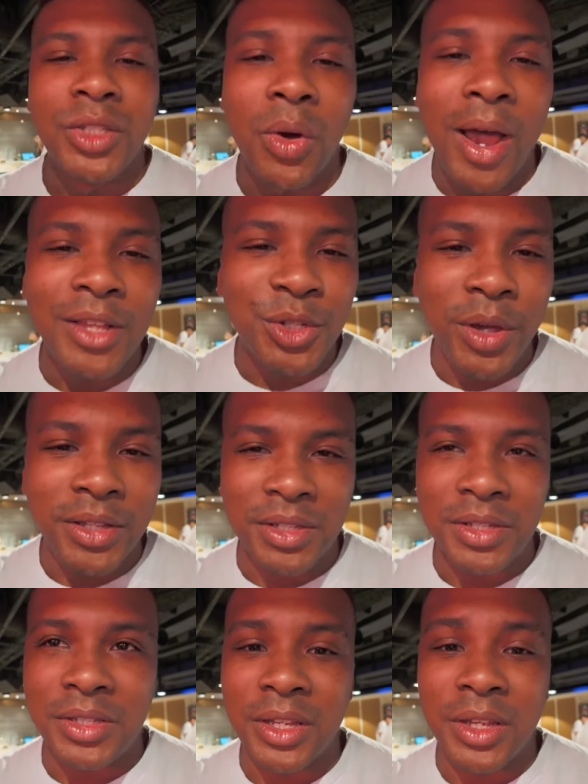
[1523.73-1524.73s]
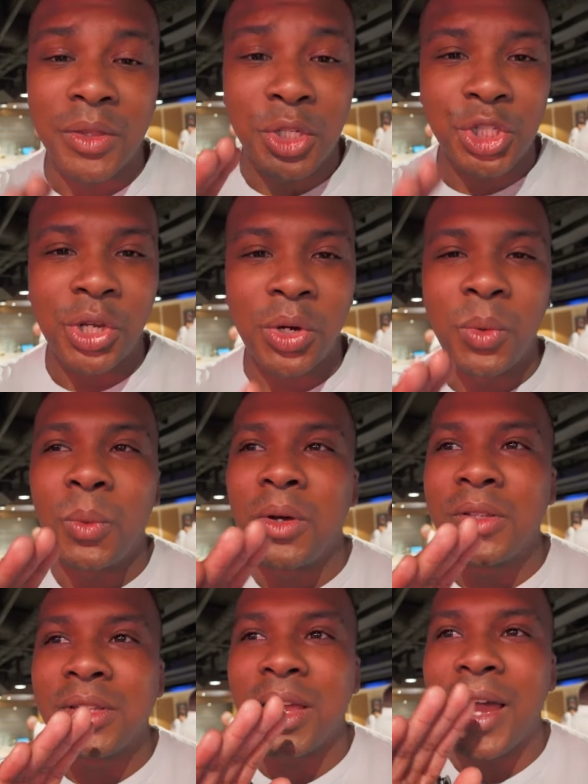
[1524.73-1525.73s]
So as you guys can see, the show
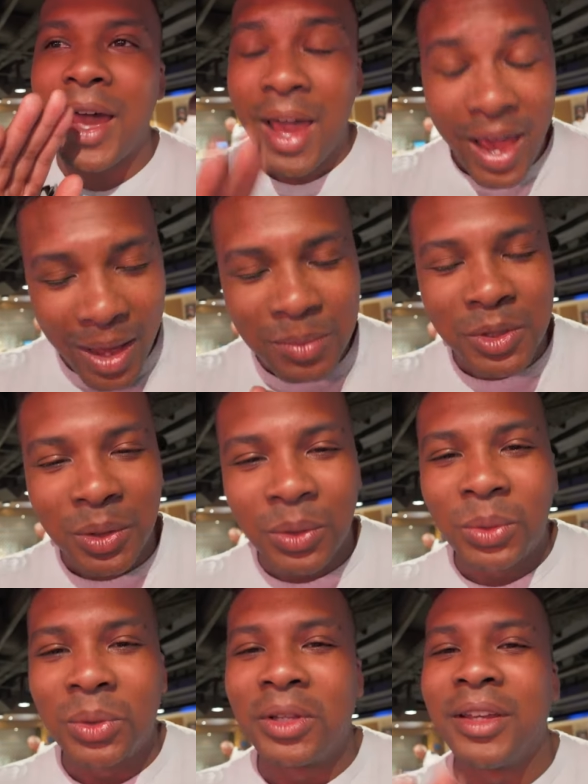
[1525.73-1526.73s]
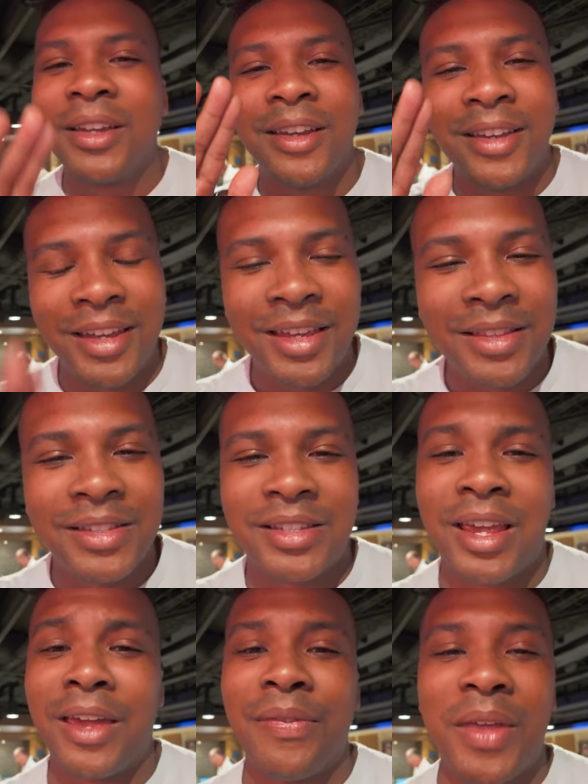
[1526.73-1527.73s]
was absolutely
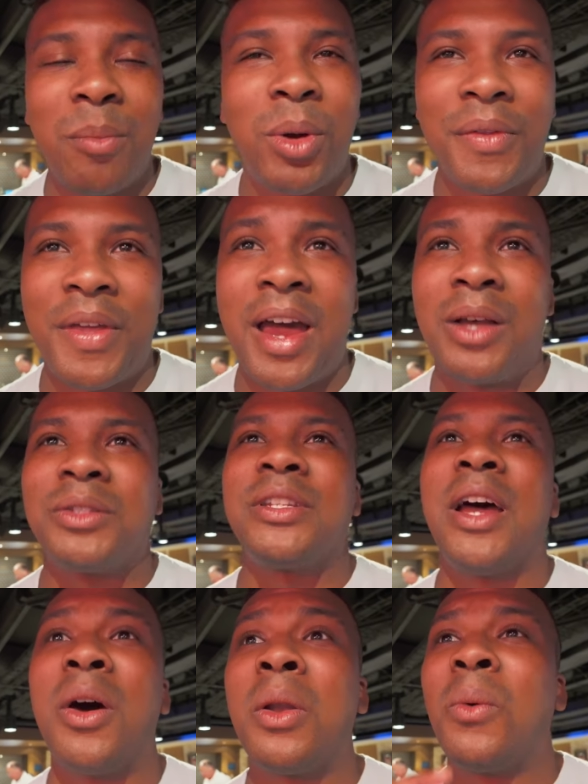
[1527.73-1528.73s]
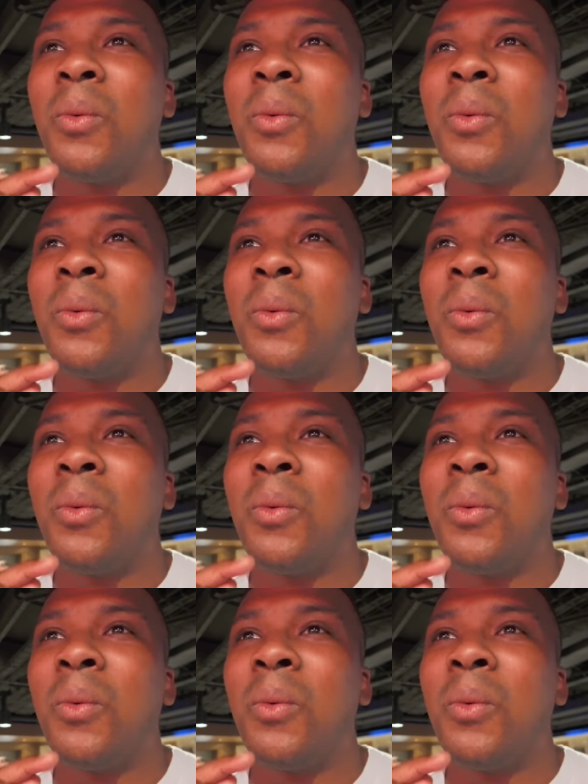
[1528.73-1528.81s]
insane. They brought the house down